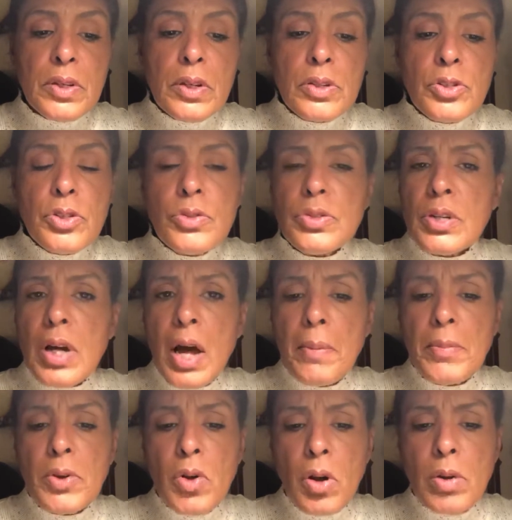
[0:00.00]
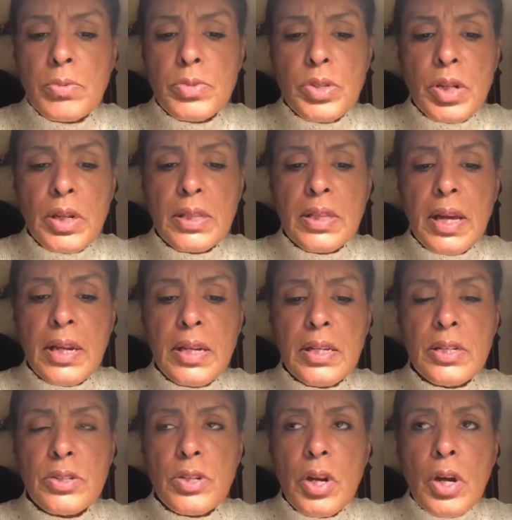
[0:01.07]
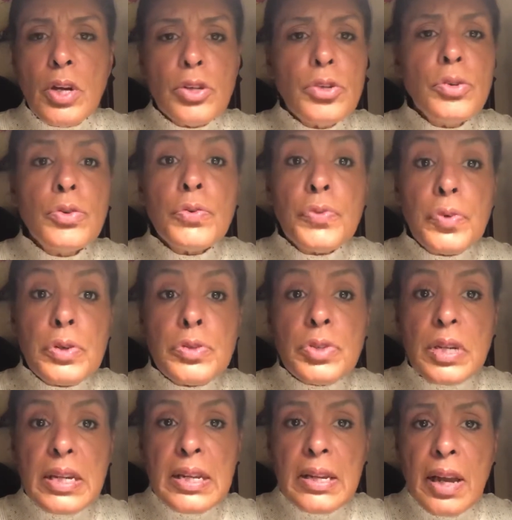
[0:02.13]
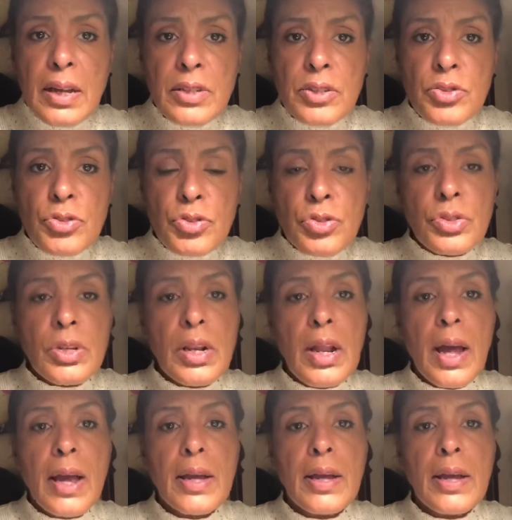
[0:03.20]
Choose a common object that is universally understood, like